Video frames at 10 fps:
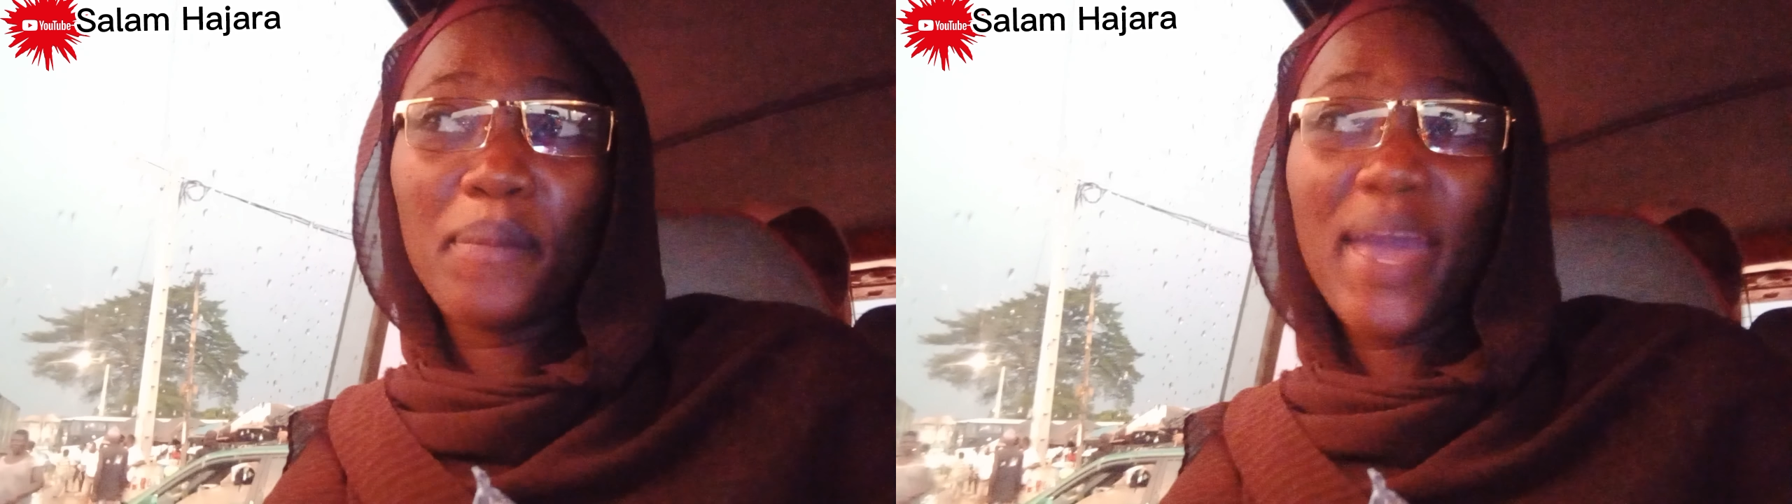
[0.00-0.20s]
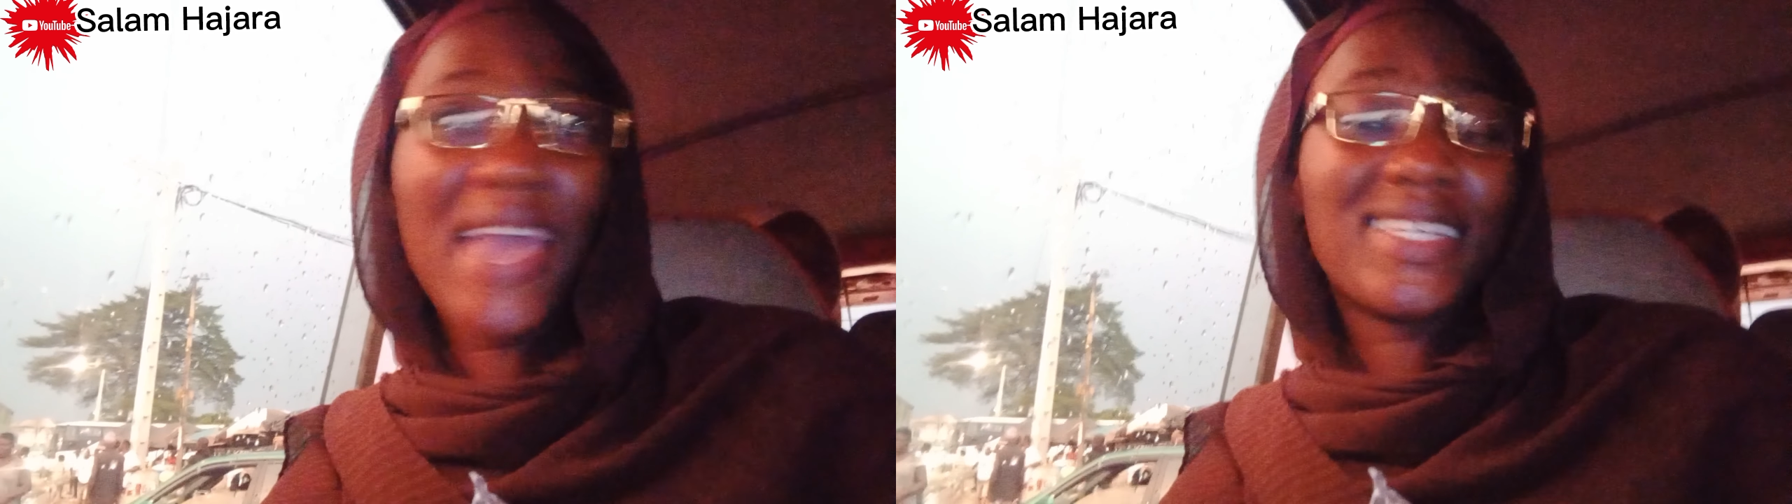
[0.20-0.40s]

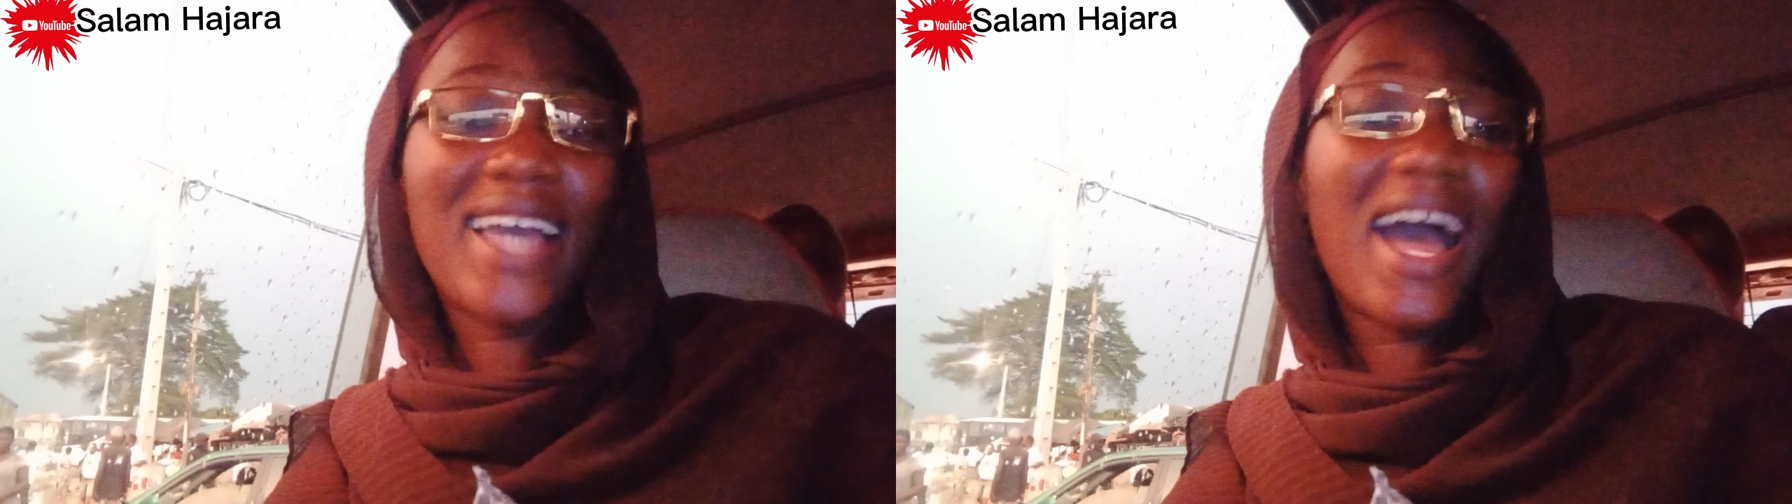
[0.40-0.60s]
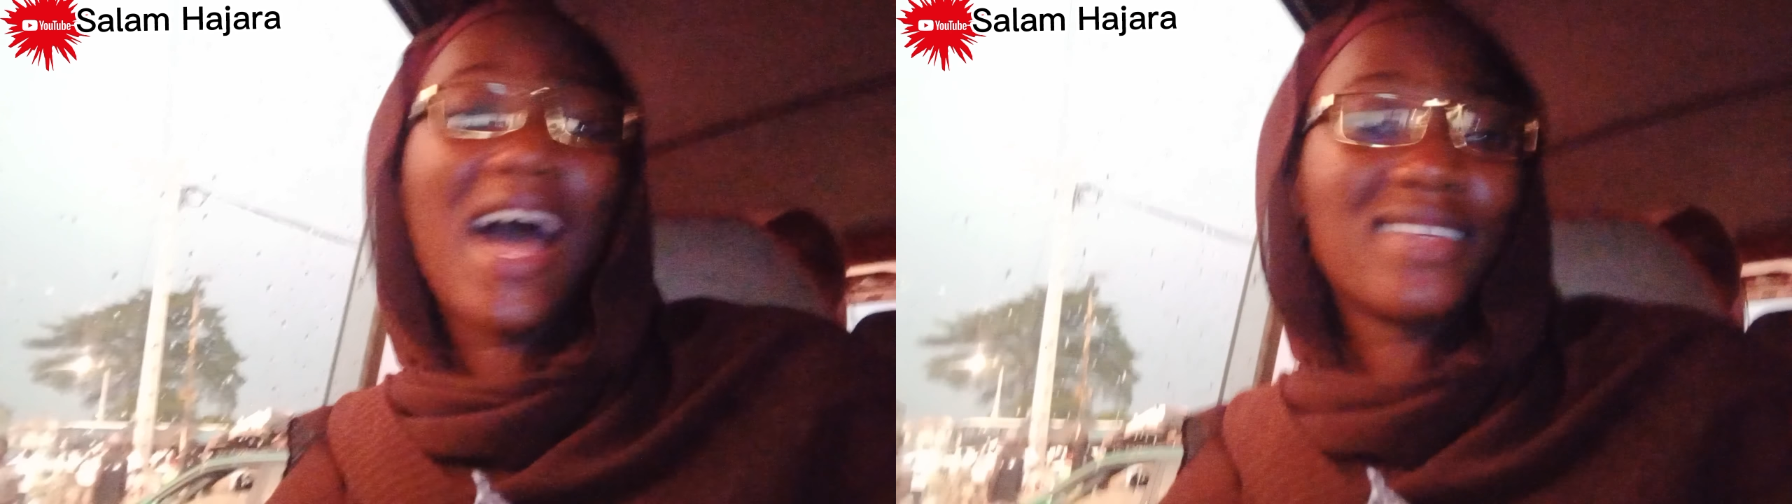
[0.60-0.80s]
8
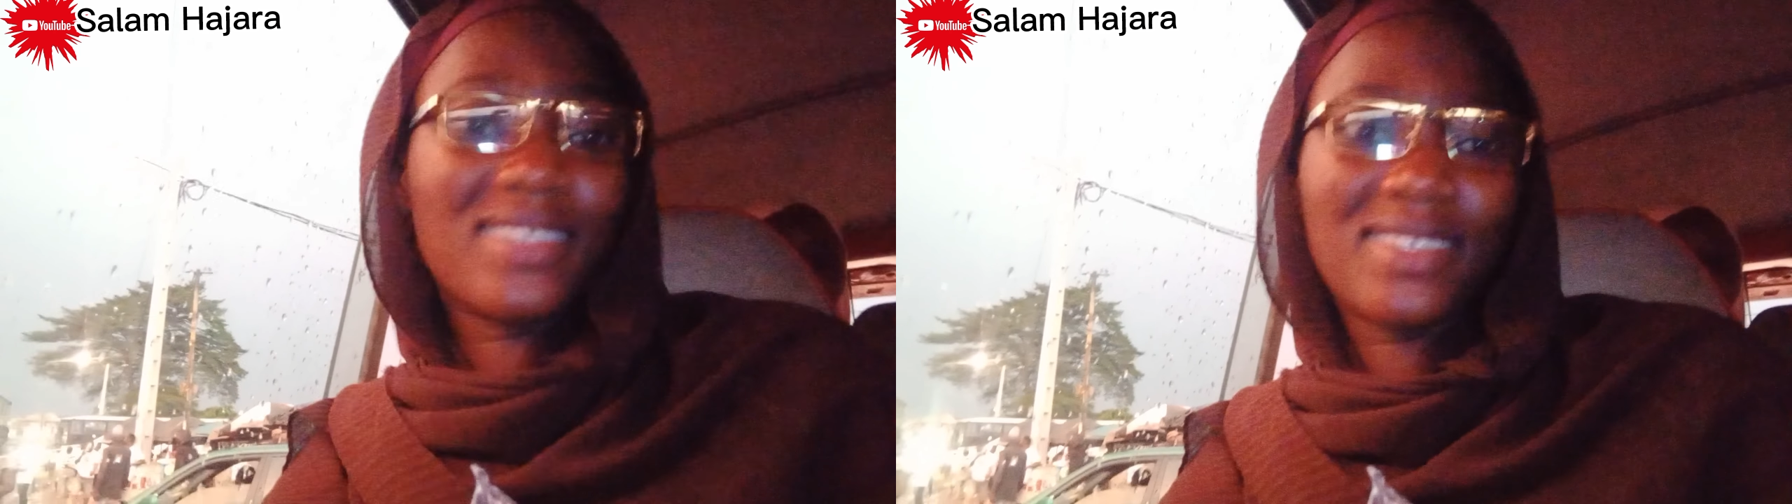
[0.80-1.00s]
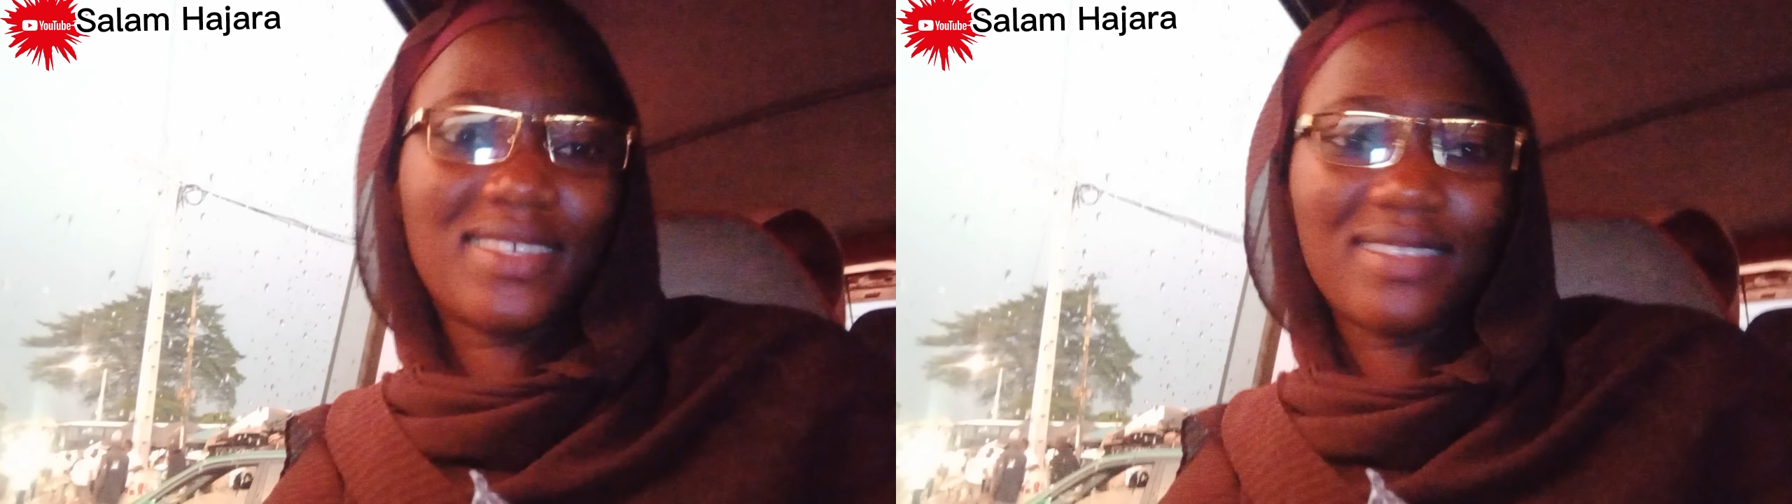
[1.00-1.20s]

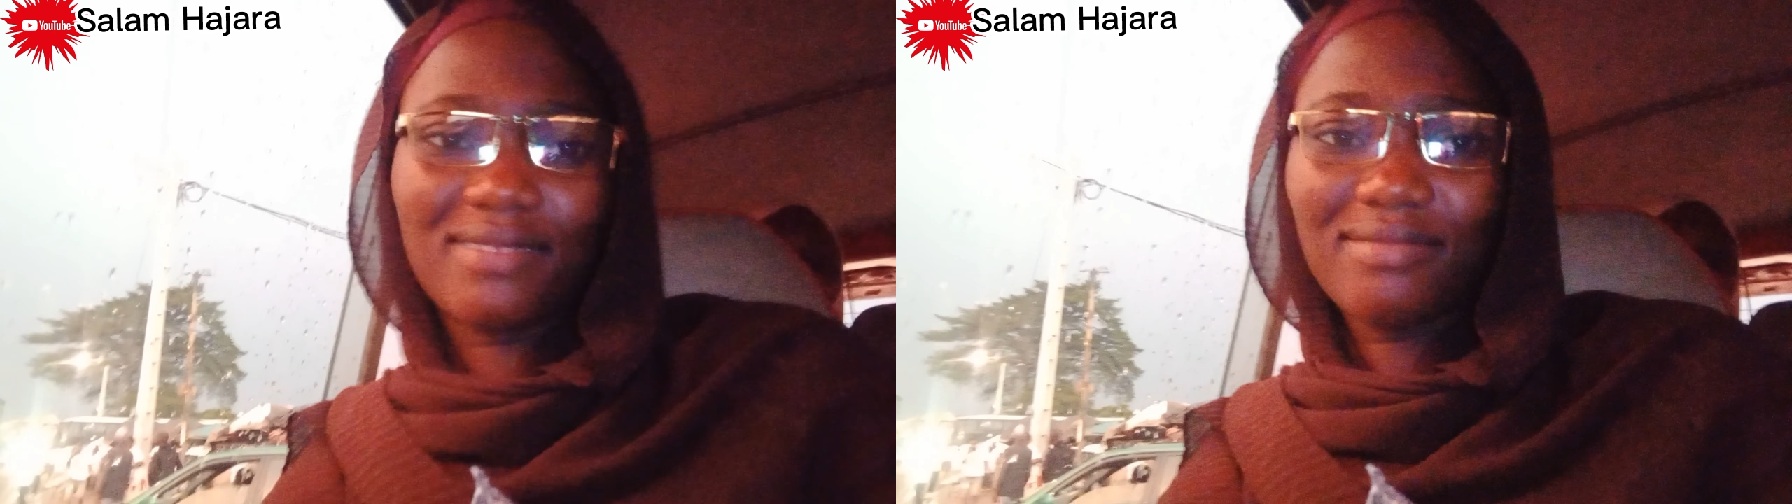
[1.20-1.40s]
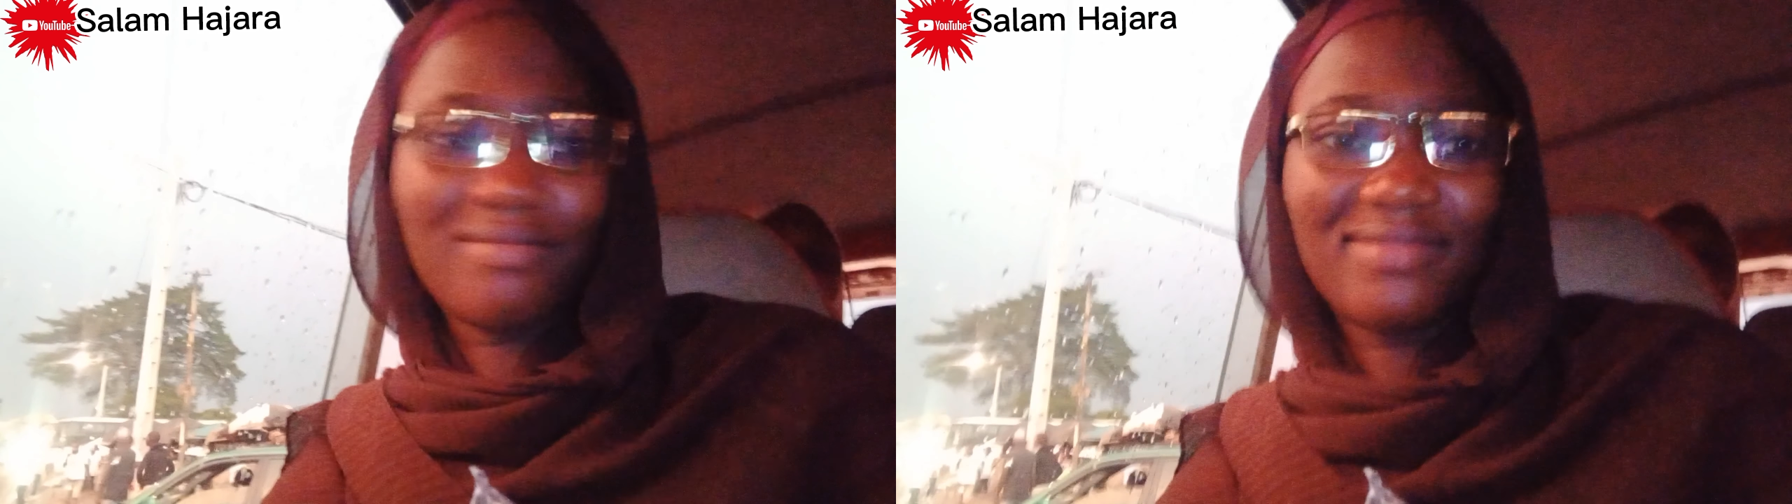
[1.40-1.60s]
cars.
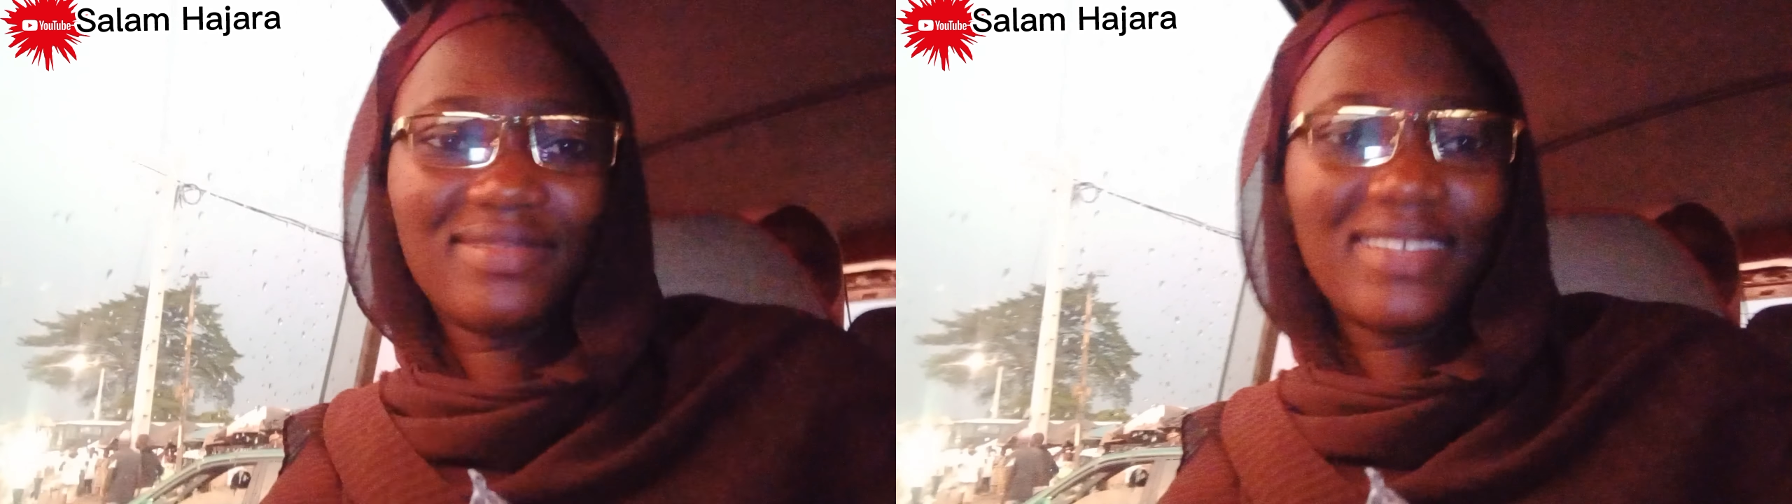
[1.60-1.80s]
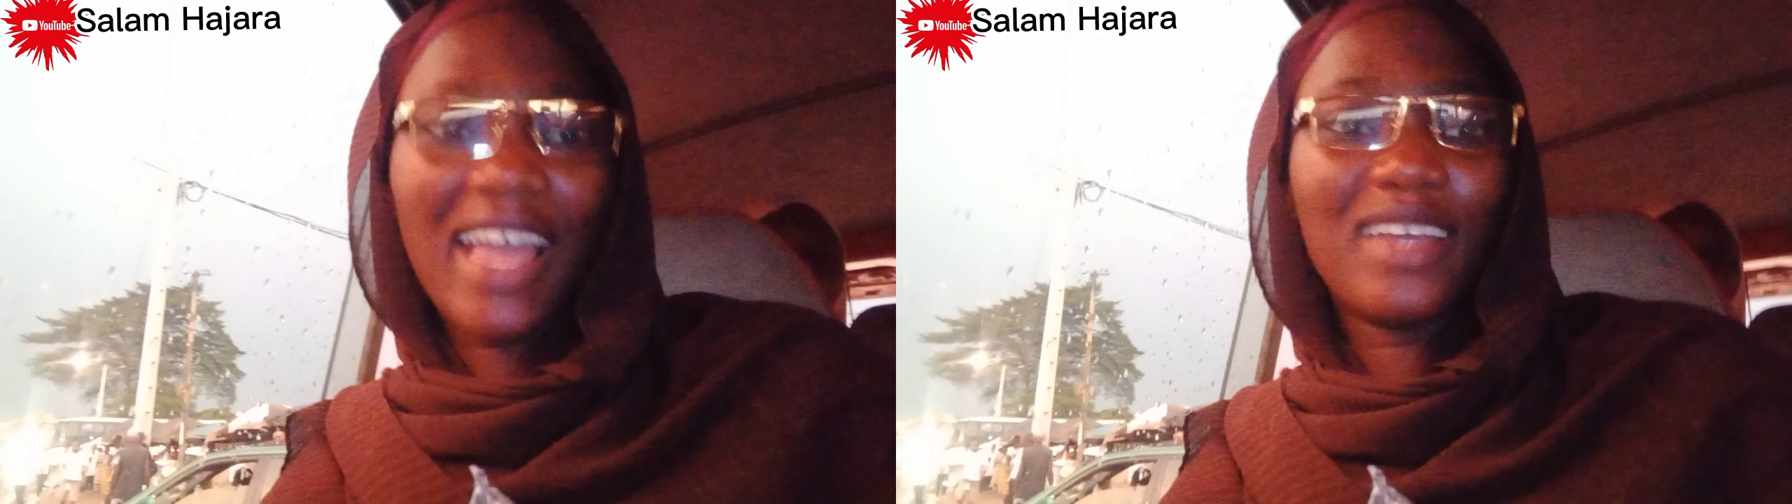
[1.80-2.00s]

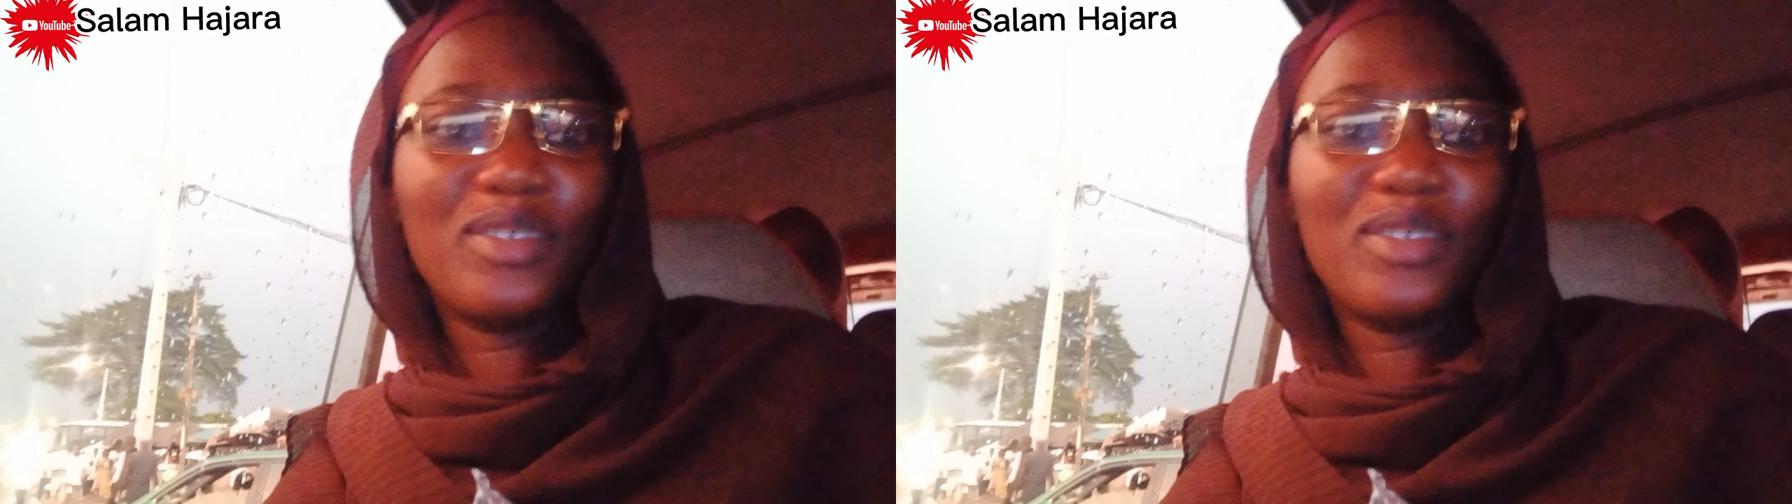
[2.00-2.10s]
Yeah,